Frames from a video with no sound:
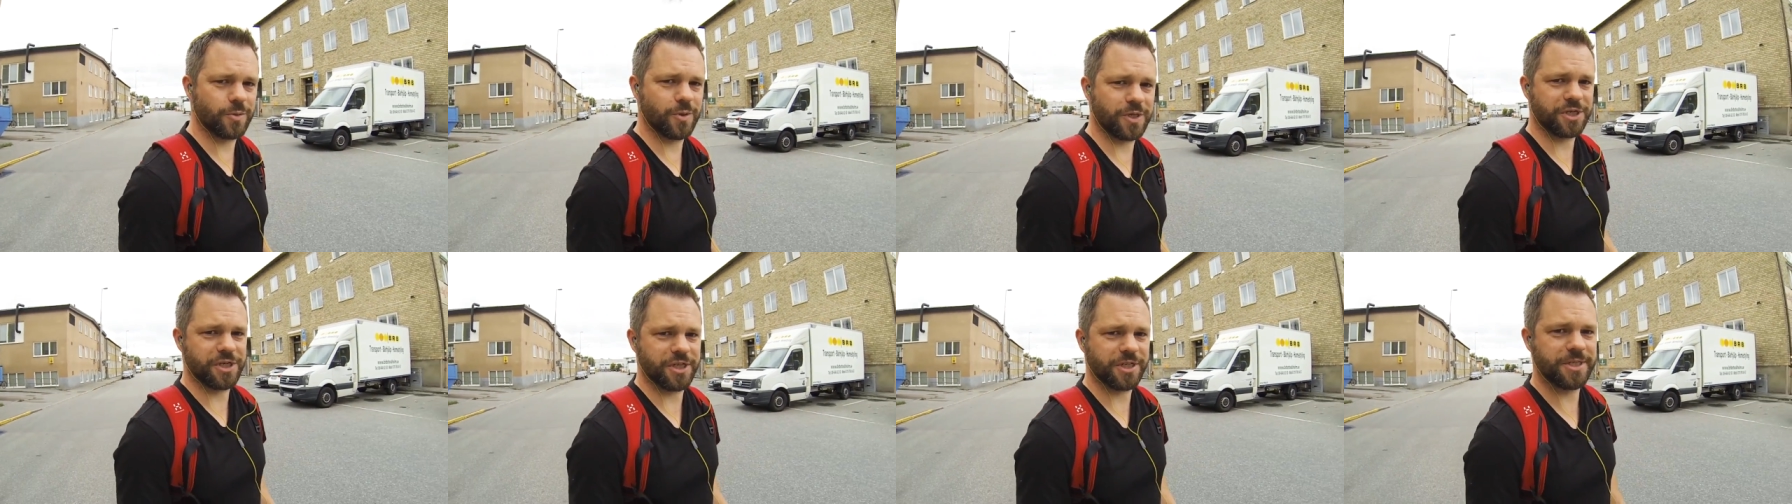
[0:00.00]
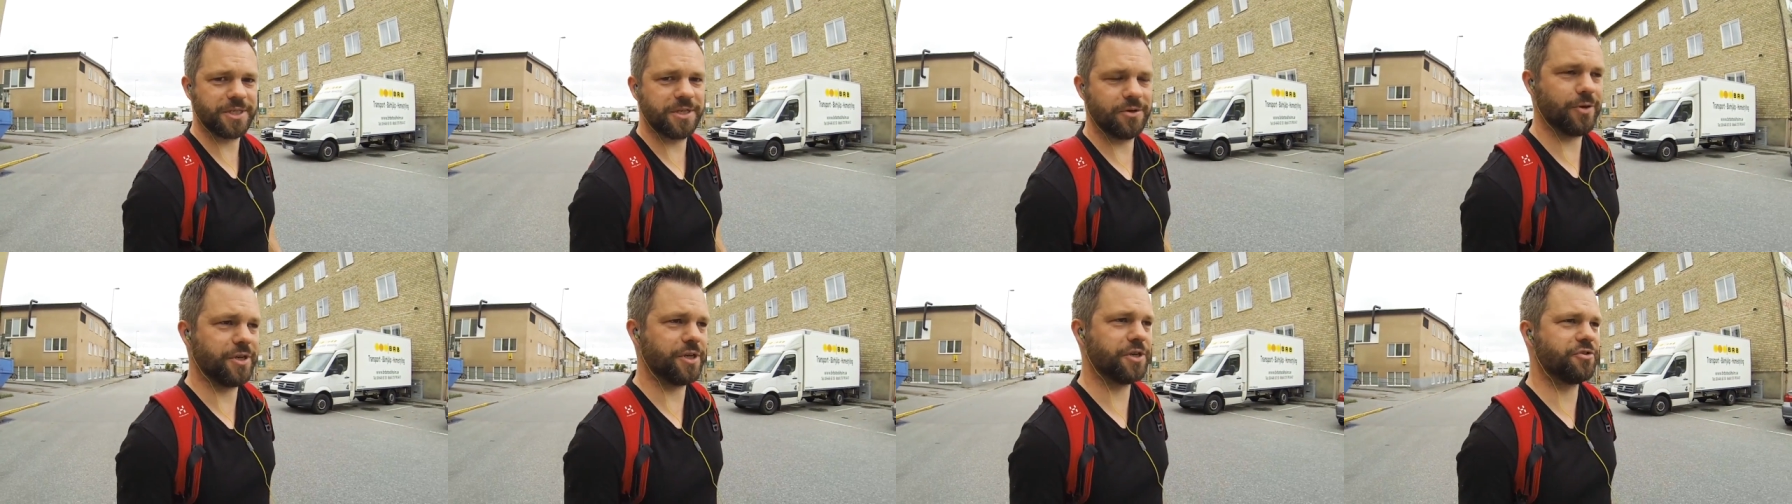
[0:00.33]
which is
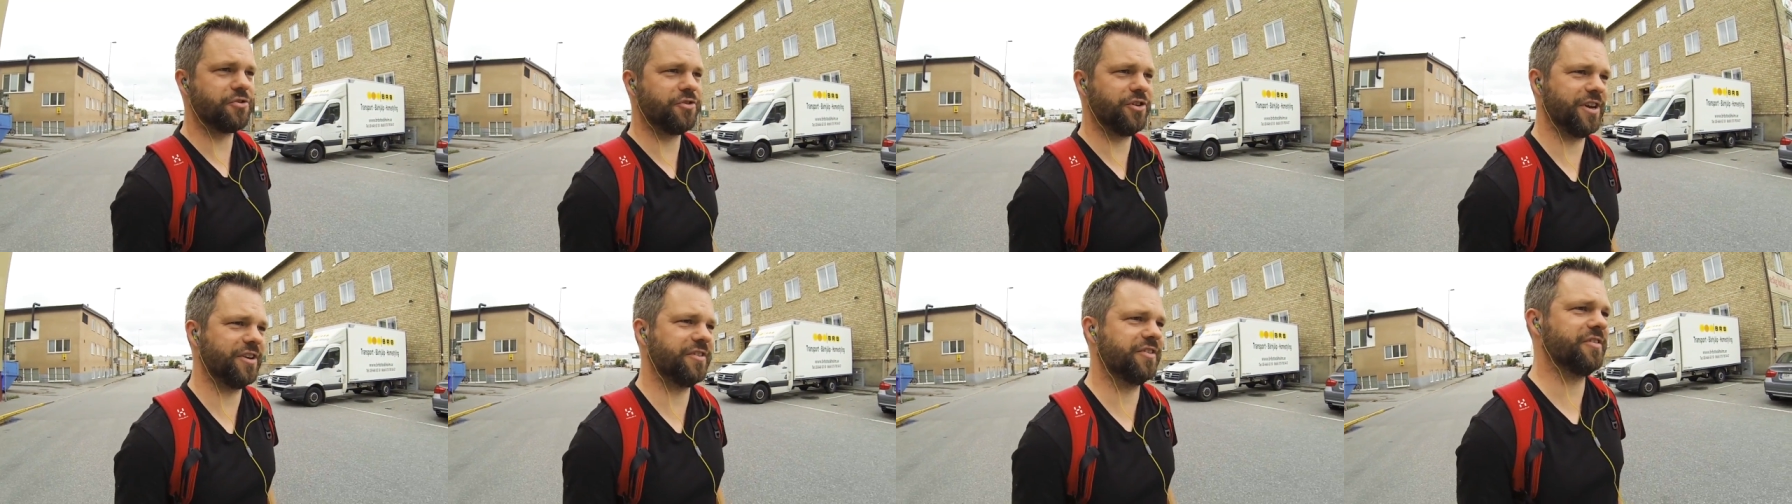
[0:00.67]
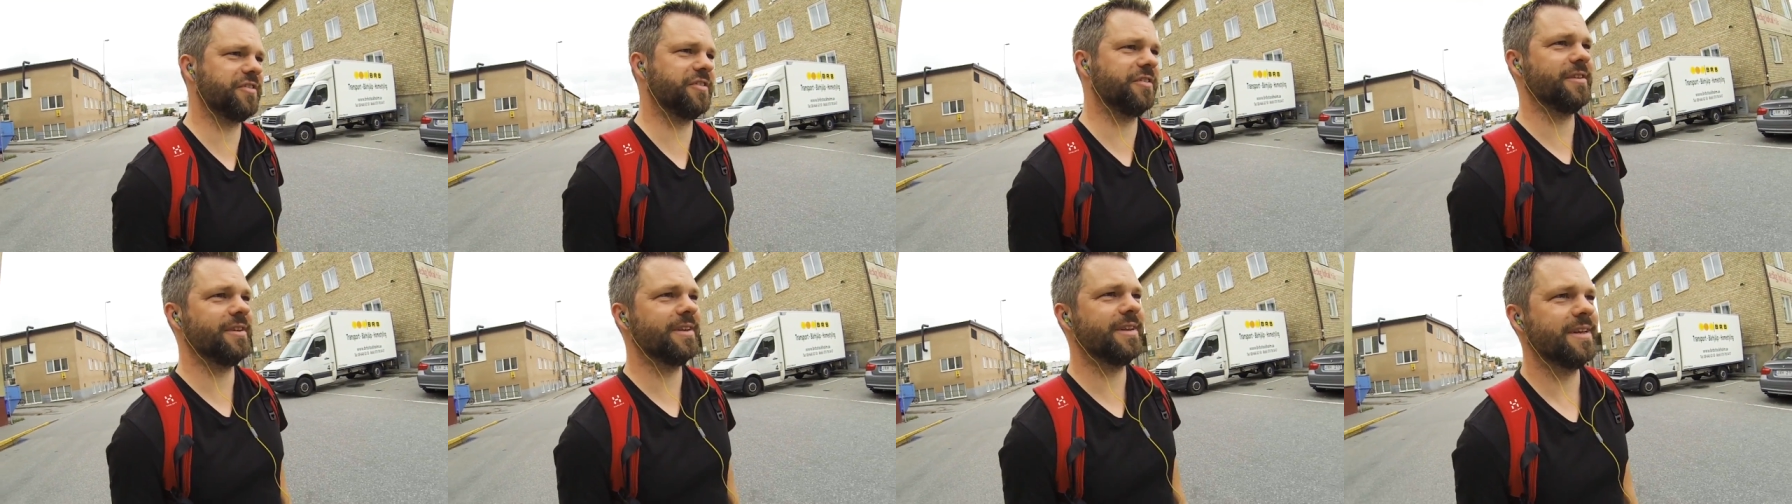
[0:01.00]
doing
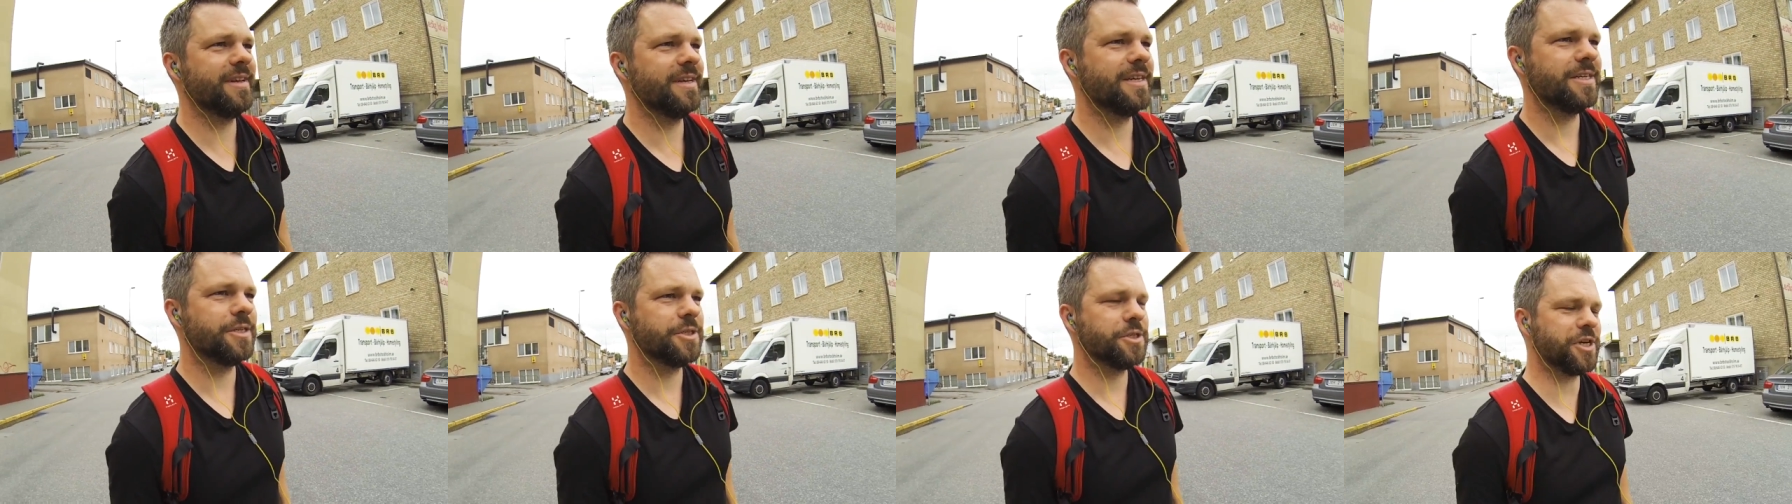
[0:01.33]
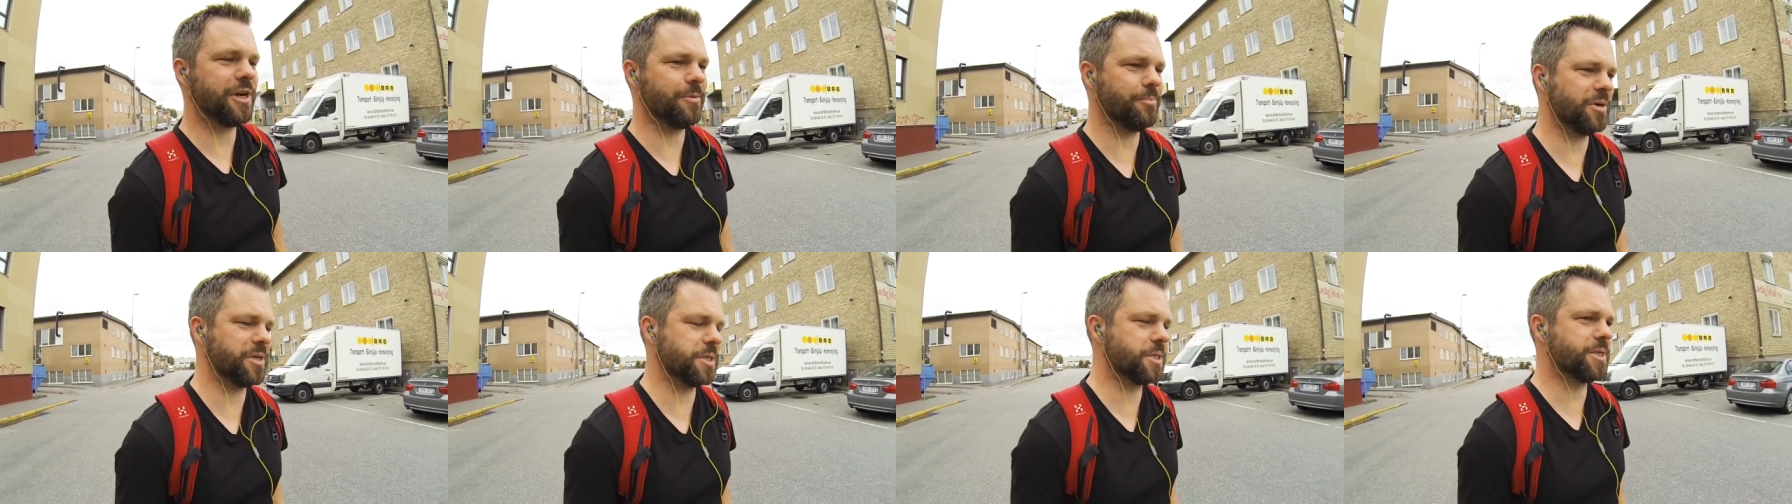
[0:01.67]
tricks,
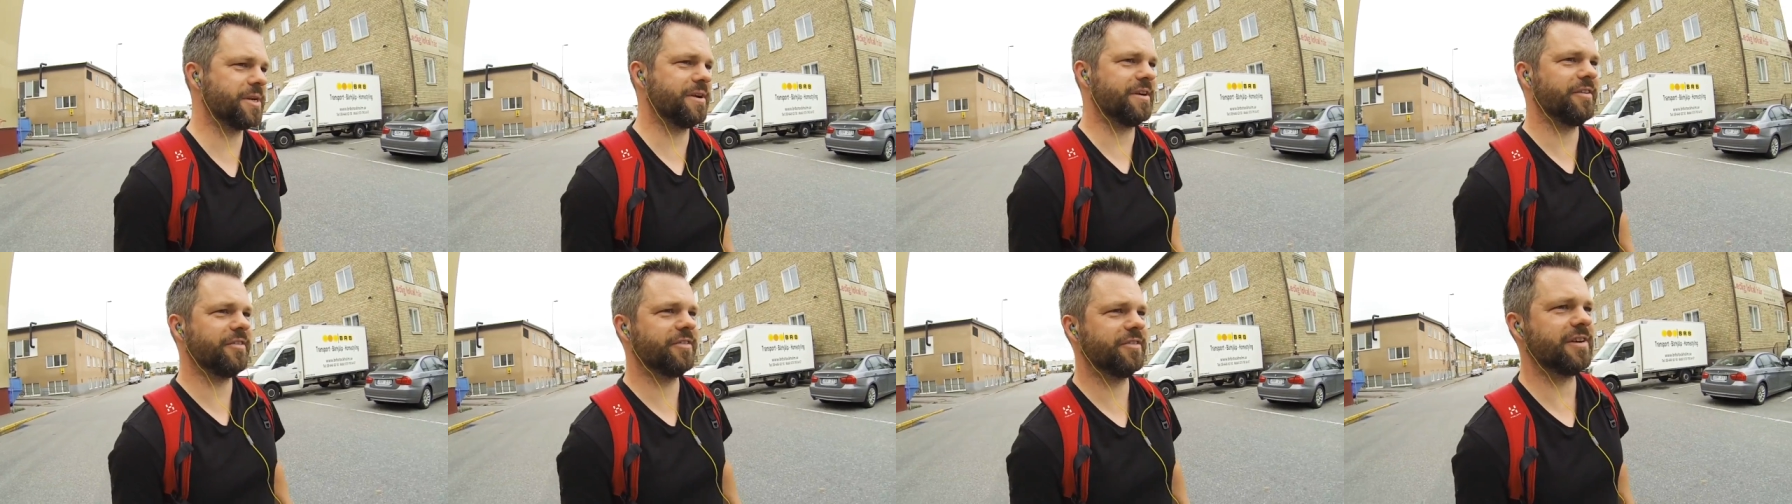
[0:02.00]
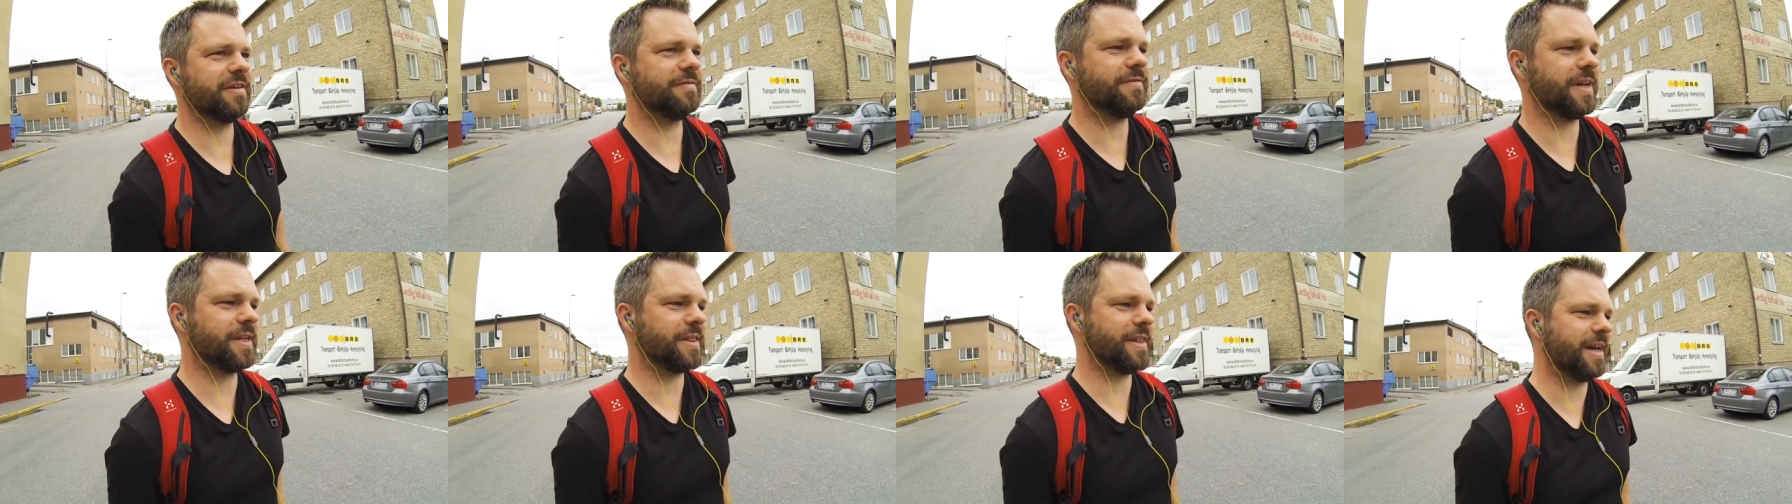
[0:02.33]
jumping stairs,
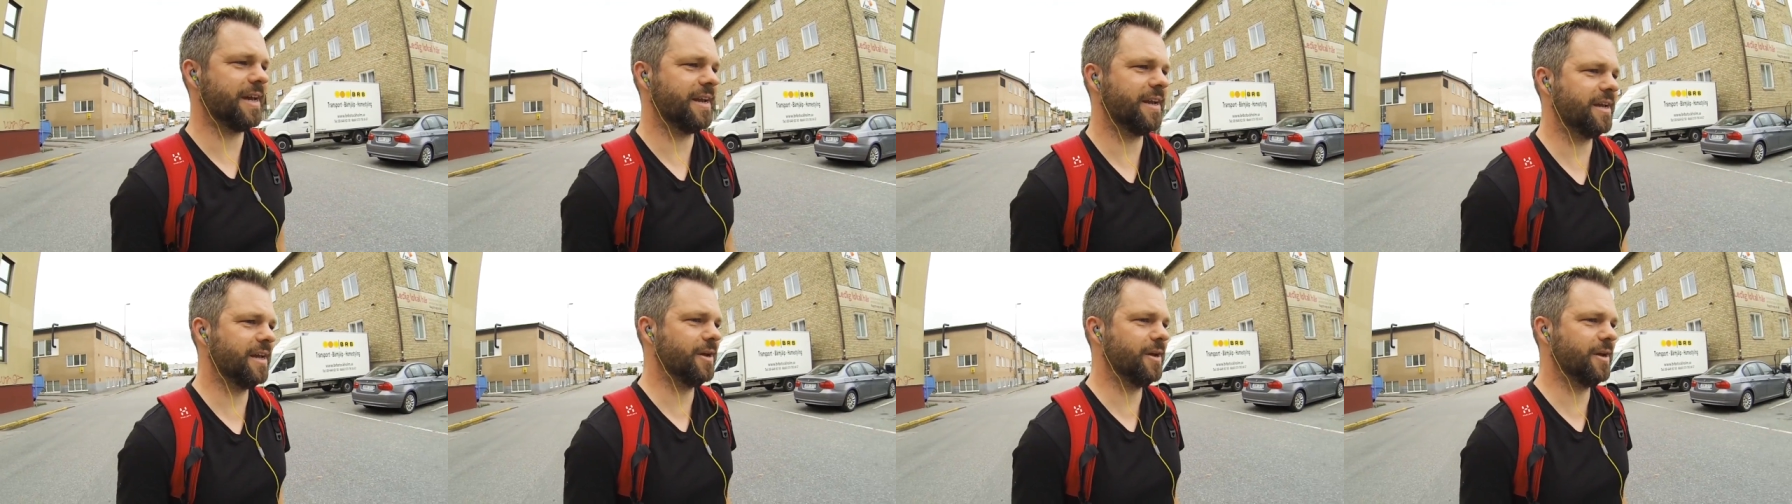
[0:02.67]
stuff like that.